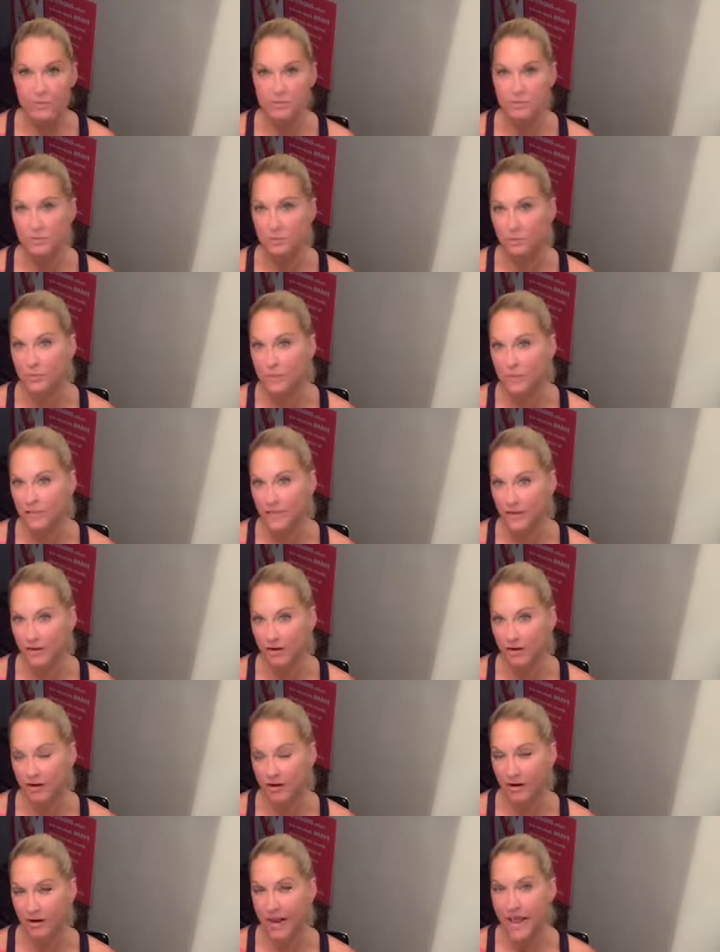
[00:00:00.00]
was really
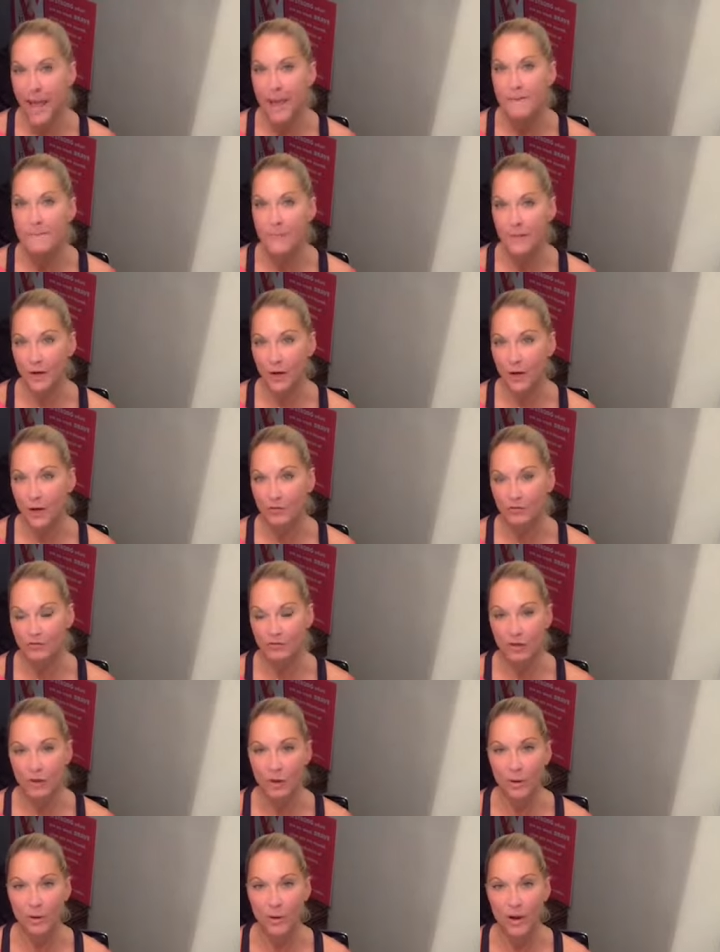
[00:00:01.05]
hard, but
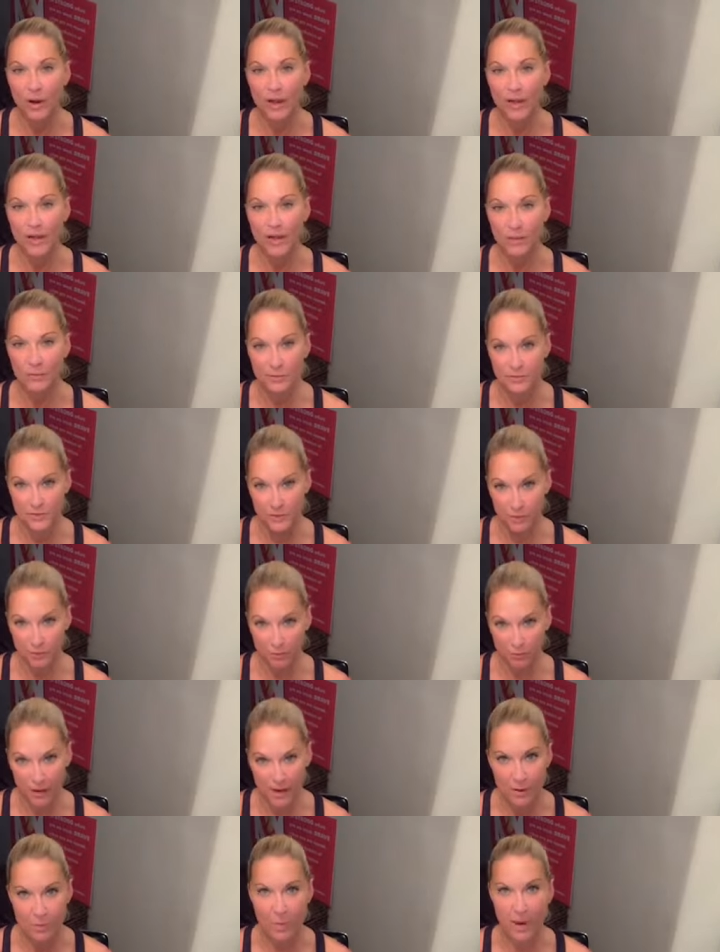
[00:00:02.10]
also it was a
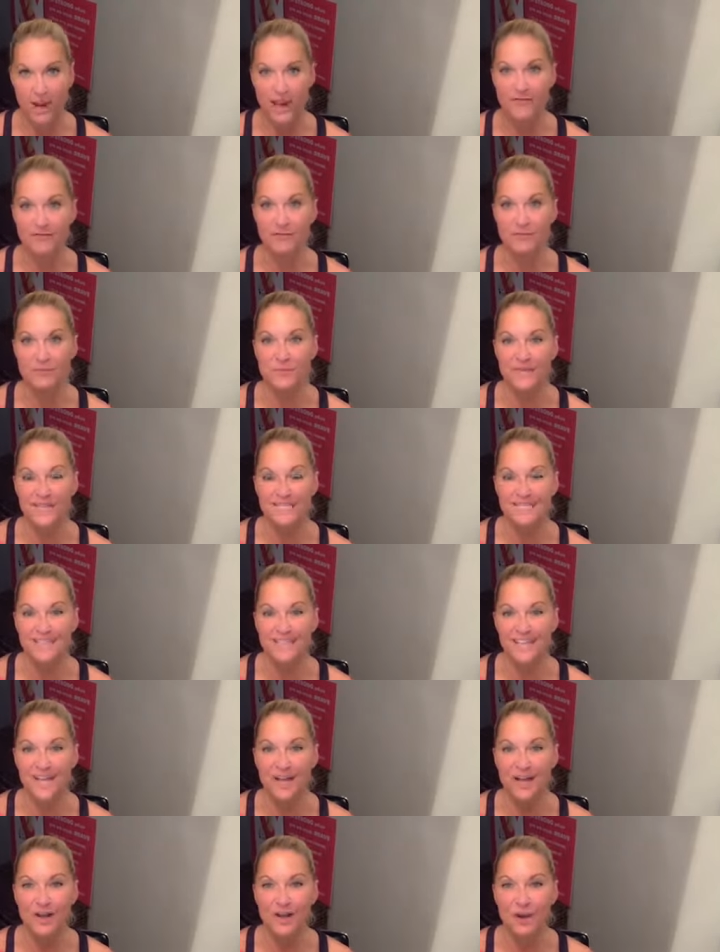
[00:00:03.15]
great way for me to
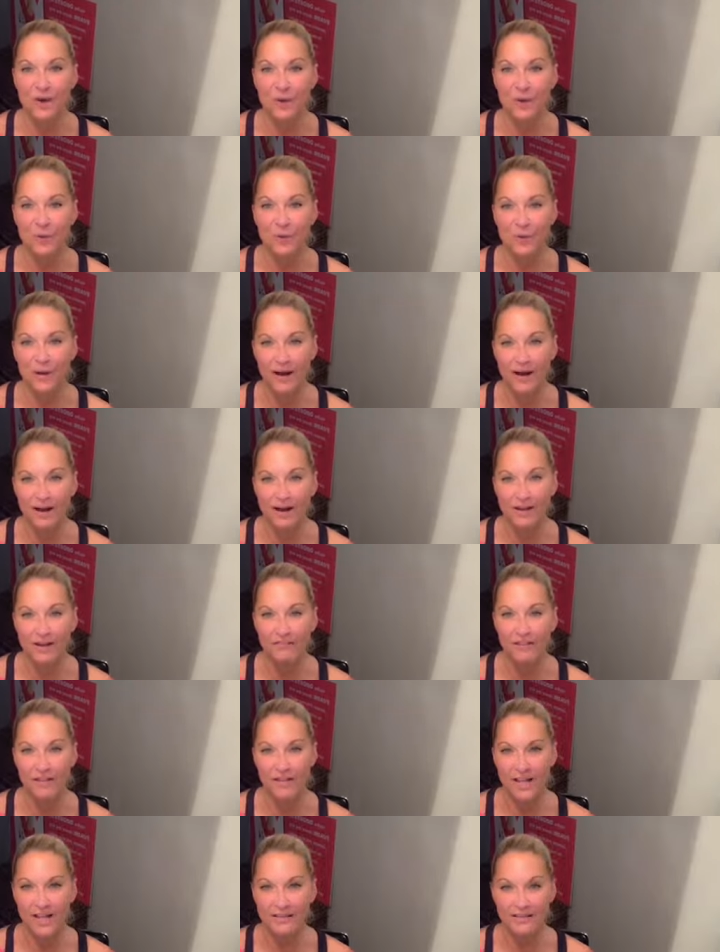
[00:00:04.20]
let go
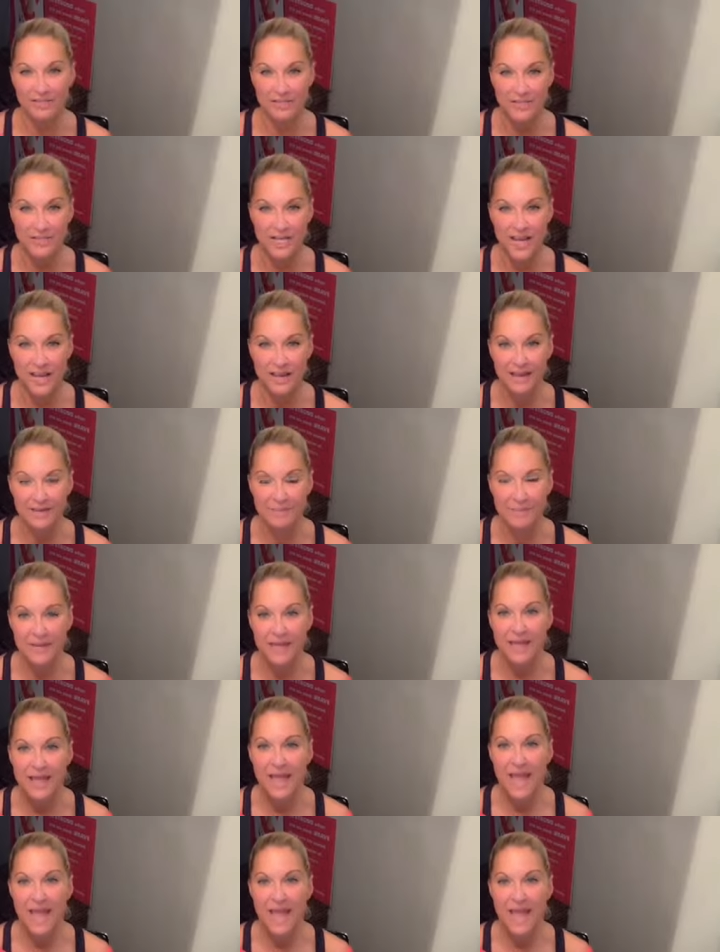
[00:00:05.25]
of a lot of the shame